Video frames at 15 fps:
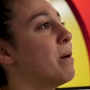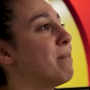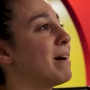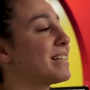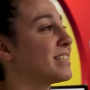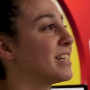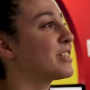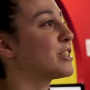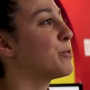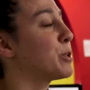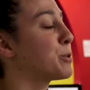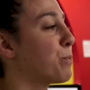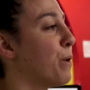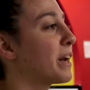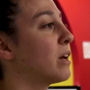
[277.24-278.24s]
When my sister
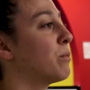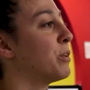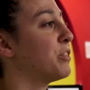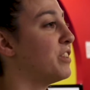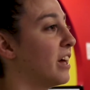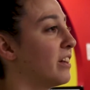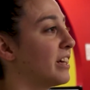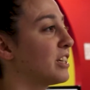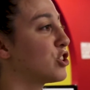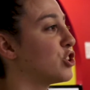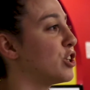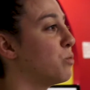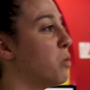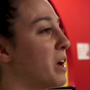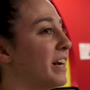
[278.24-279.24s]
was pregnant with Dylan,
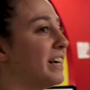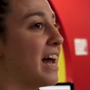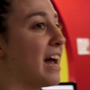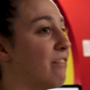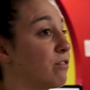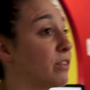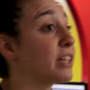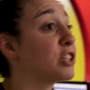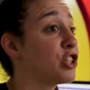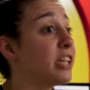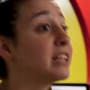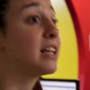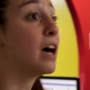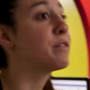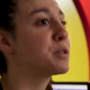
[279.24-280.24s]
she wanted like
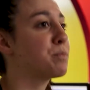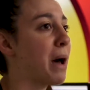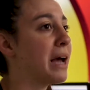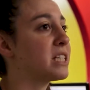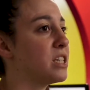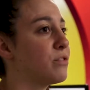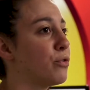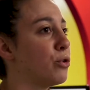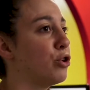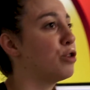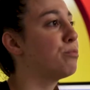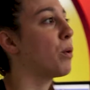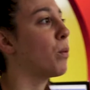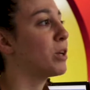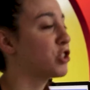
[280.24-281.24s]
she loved spicy
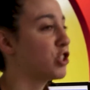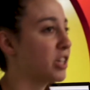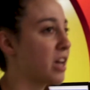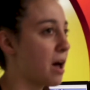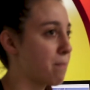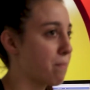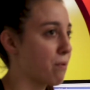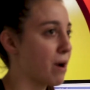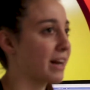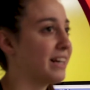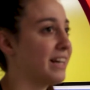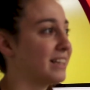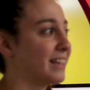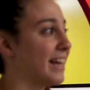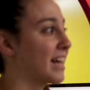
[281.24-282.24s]
food, but once she got
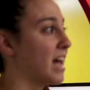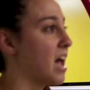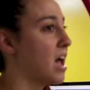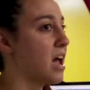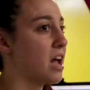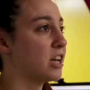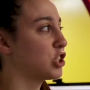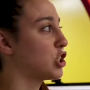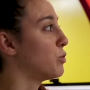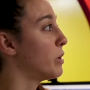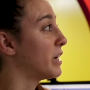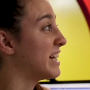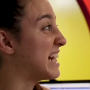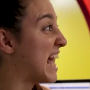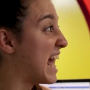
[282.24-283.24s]
pregnant, like she
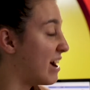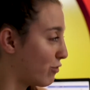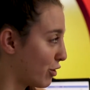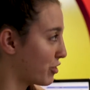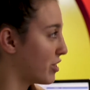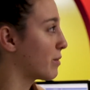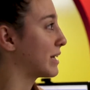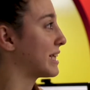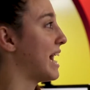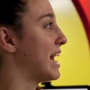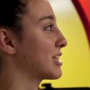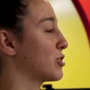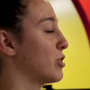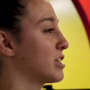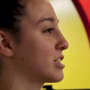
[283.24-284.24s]
wanted everything with
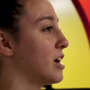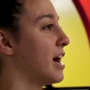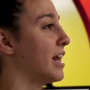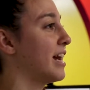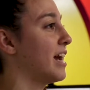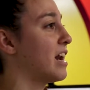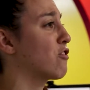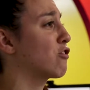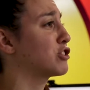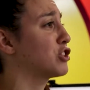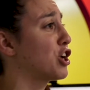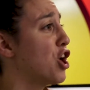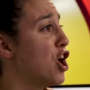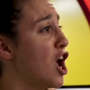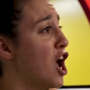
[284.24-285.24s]
hot sauce on it, and everyone's
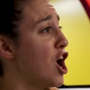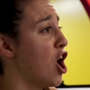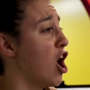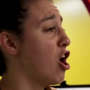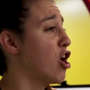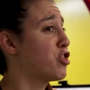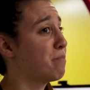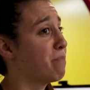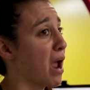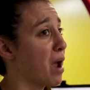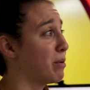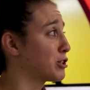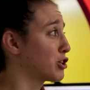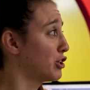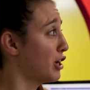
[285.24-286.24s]
like, oh, the
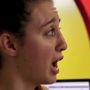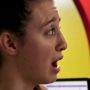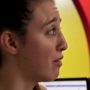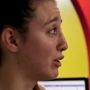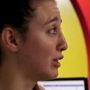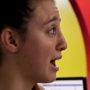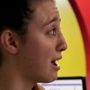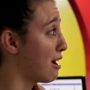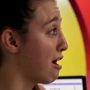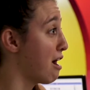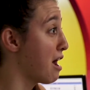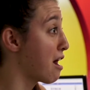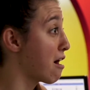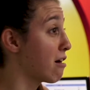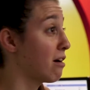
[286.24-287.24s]
baby's gonna have a lot of
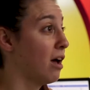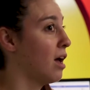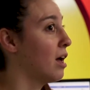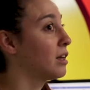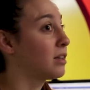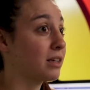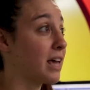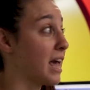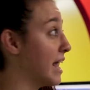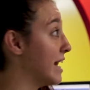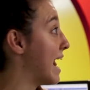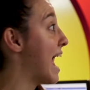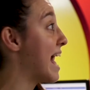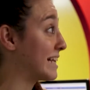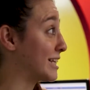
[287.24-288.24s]
hair.
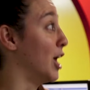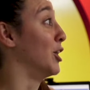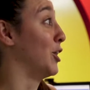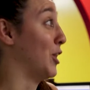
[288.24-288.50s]
Kid has a